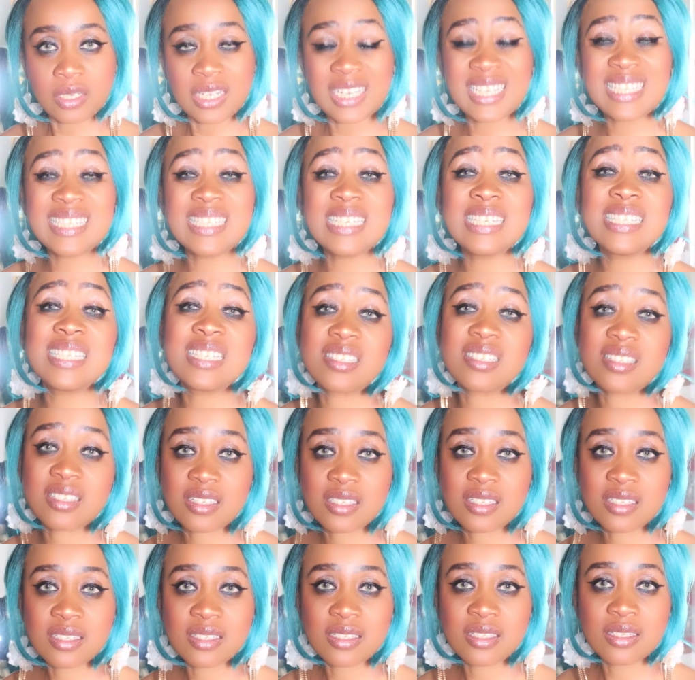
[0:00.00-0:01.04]
He
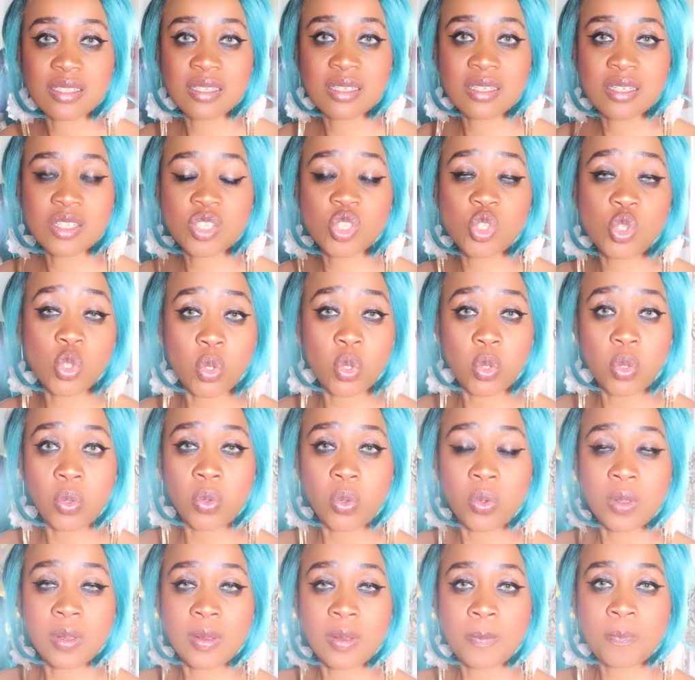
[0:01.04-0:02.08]
didn't.
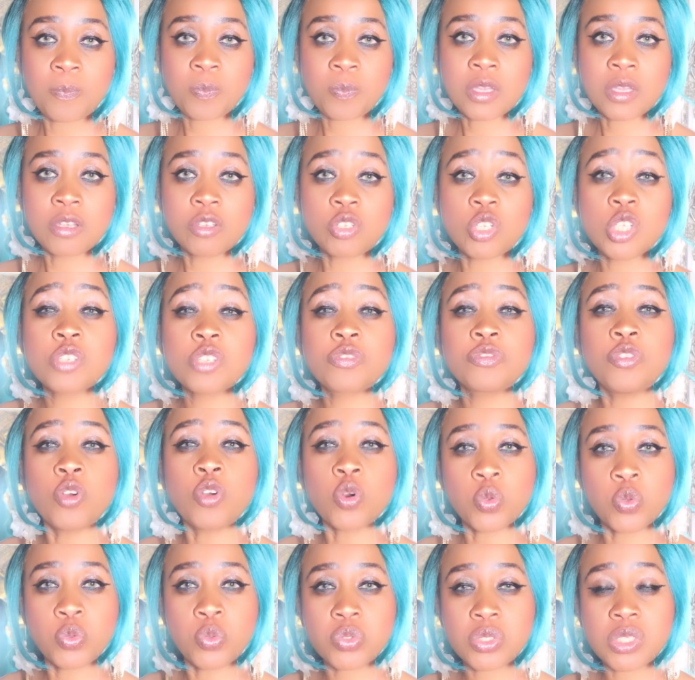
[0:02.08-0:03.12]
So just
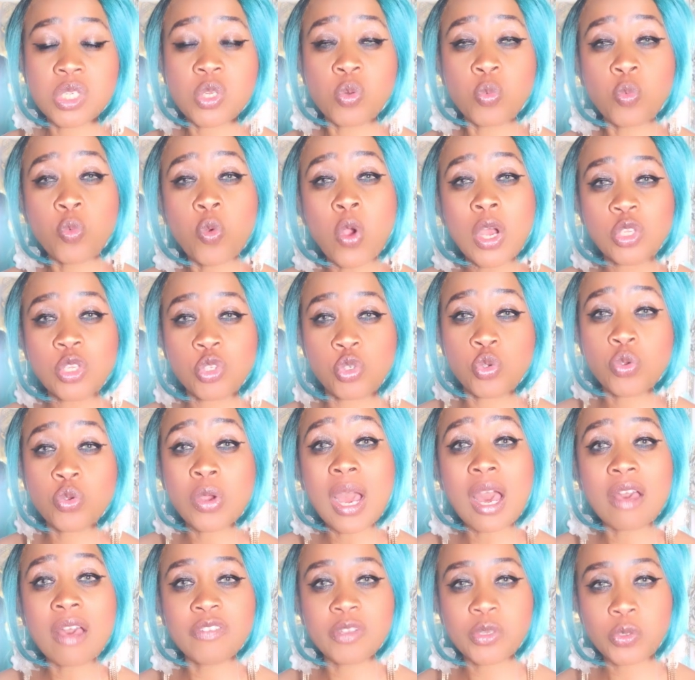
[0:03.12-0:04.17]
focus on what you
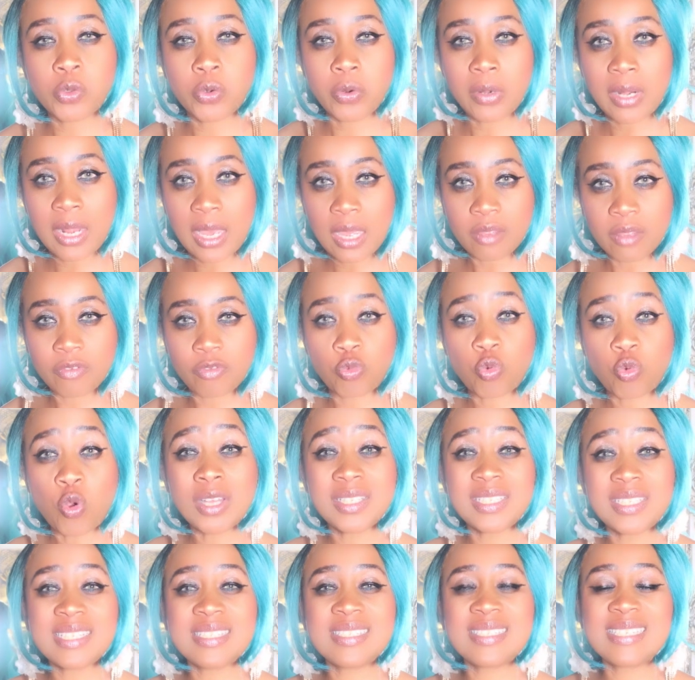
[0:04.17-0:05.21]
have in your life,
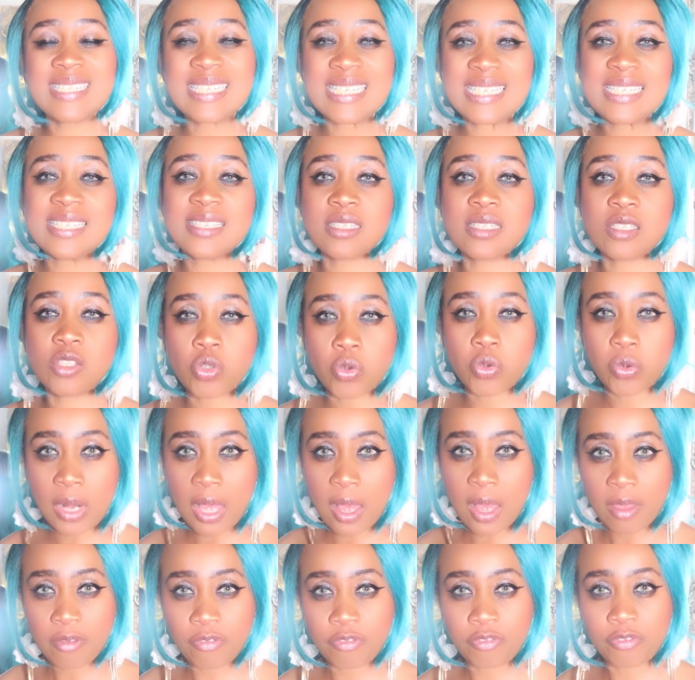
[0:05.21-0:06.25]
what it is in your
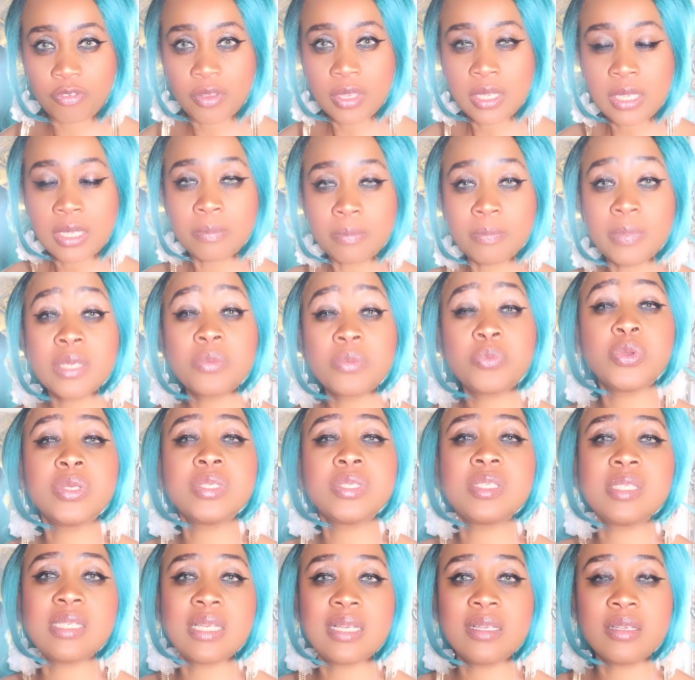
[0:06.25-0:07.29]
life. Be
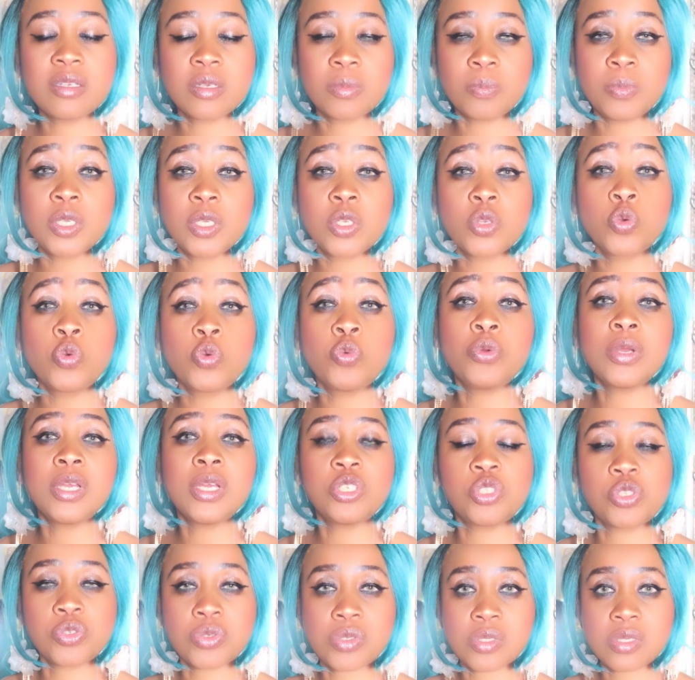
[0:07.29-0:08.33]
resilient, be
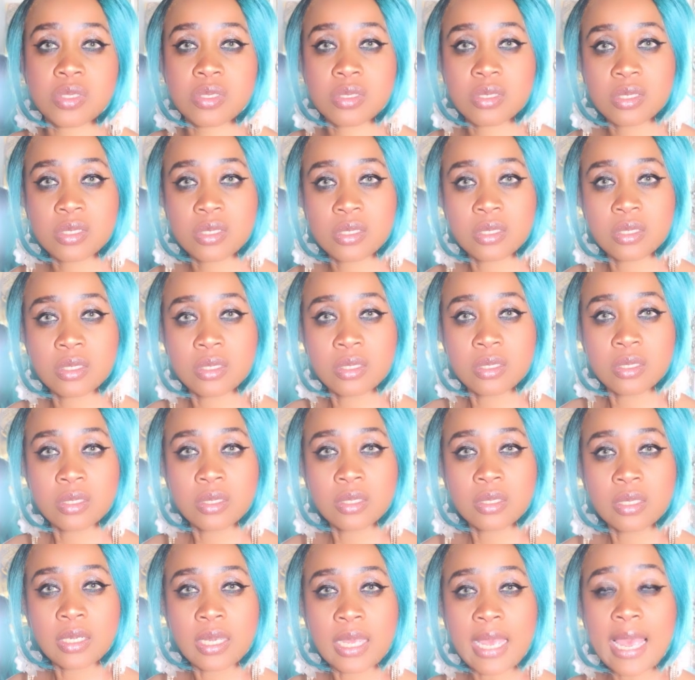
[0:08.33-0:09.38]
courageous,
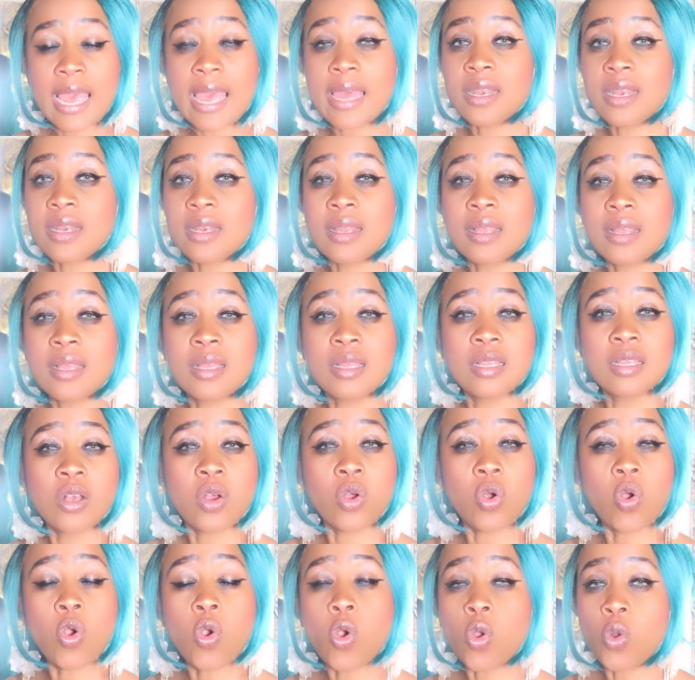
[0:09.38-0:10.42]

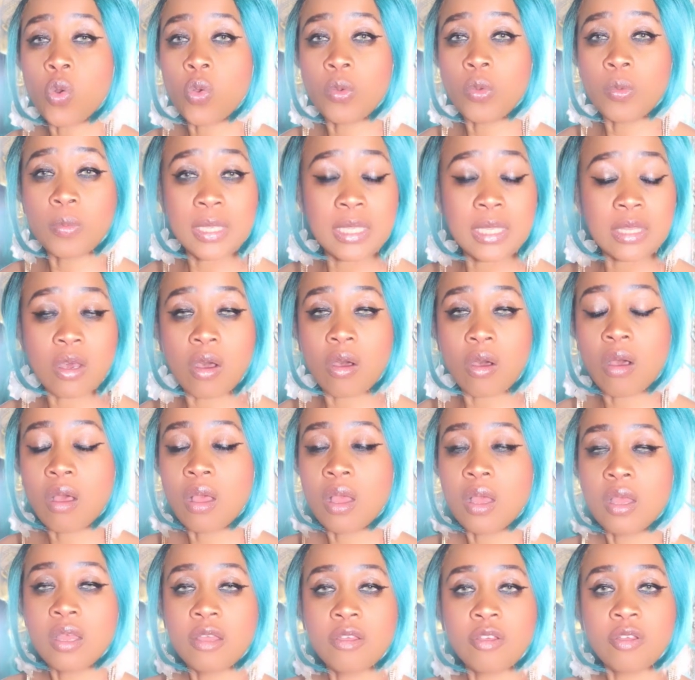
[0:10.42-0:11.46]
and all you know,
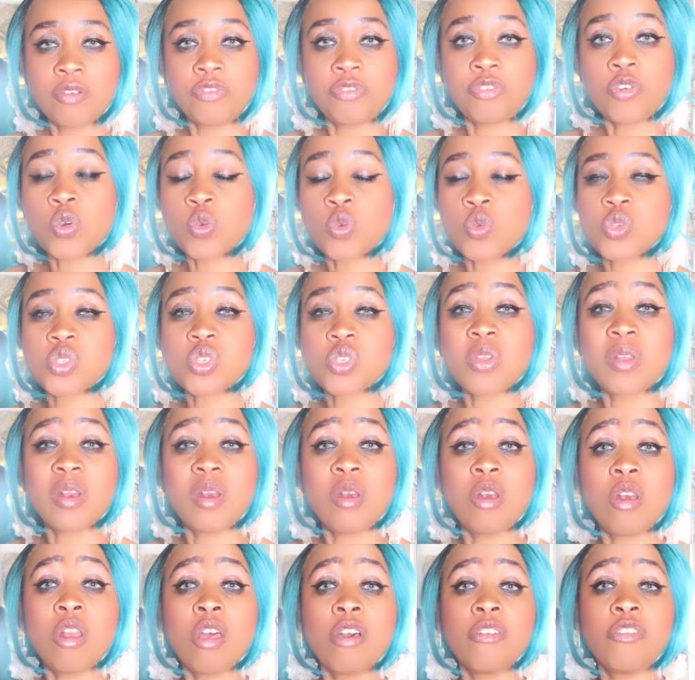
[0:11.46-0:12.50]
focus
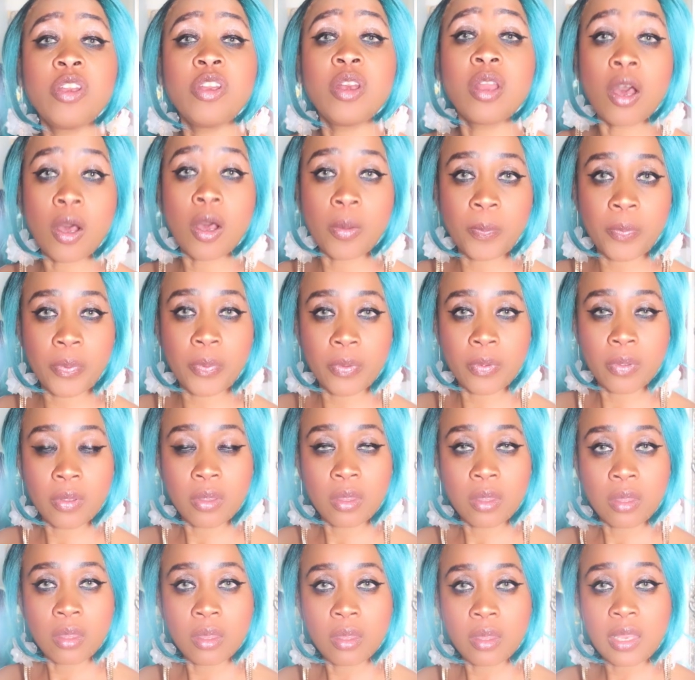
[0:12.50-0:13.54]
on leveling up
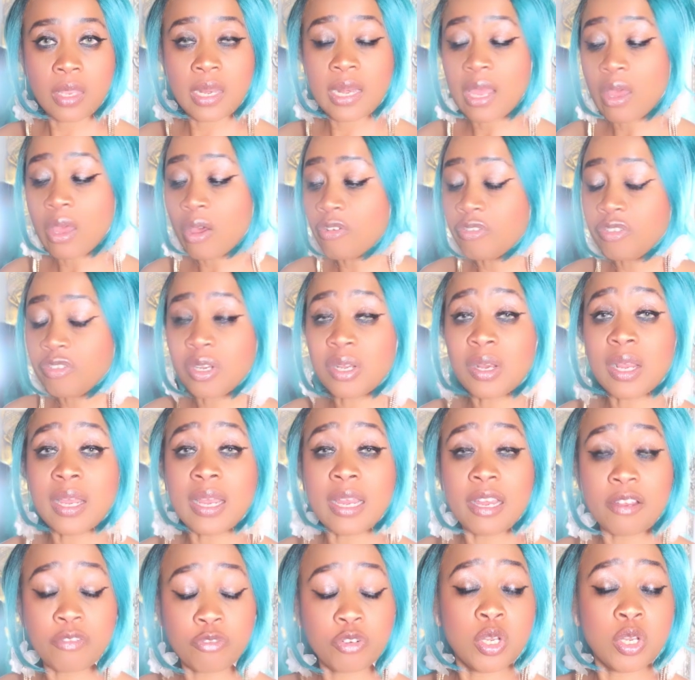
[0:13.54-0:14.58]
in every
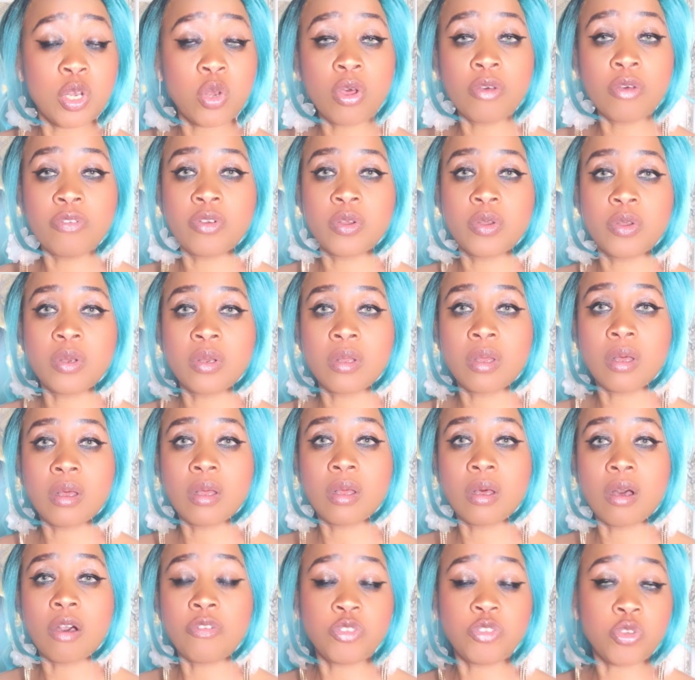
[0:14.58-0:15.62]
every level
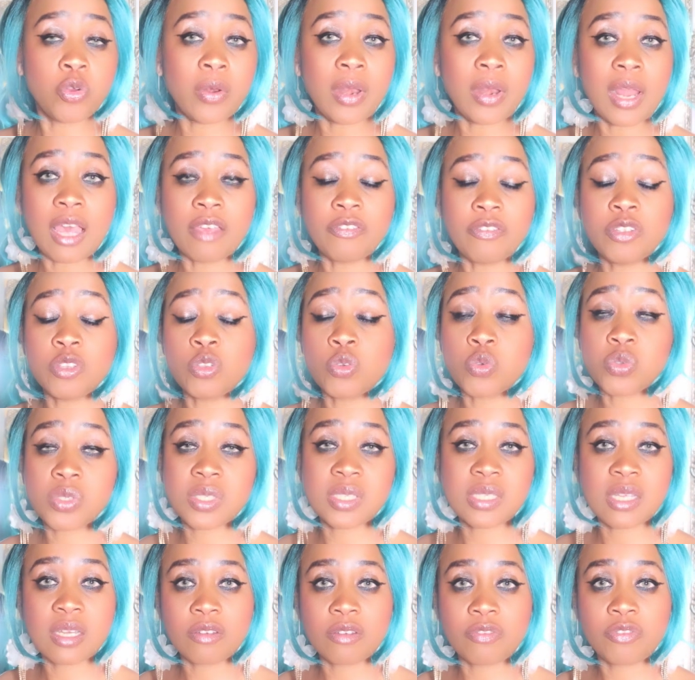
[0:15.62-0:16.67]
of your life, in
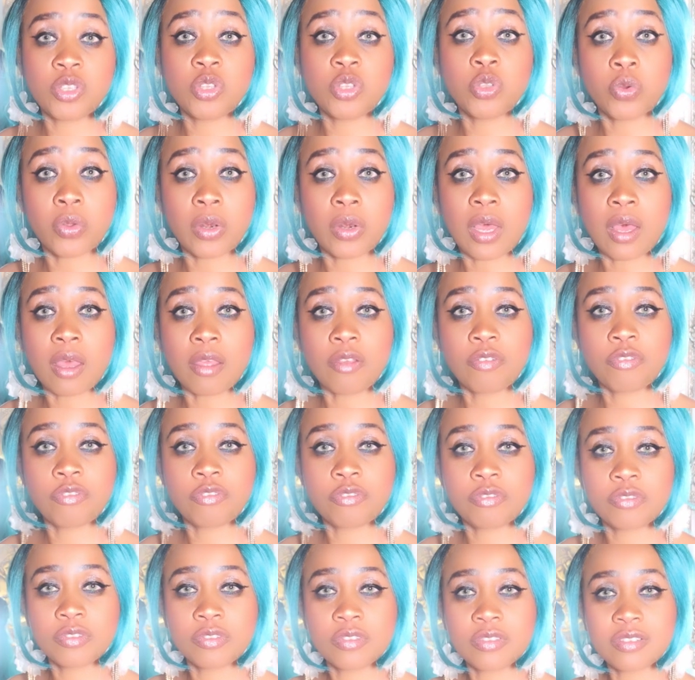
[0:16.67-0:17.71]
yourself, in your
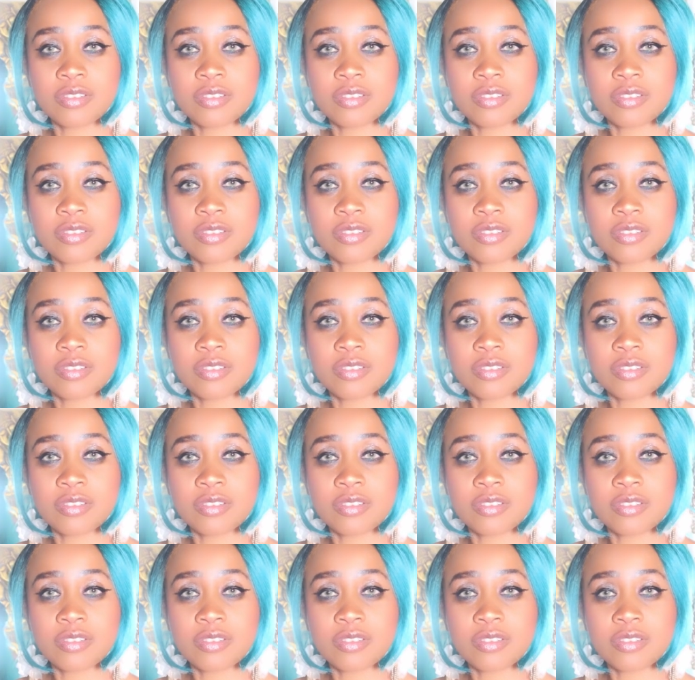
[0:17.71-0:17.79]
life.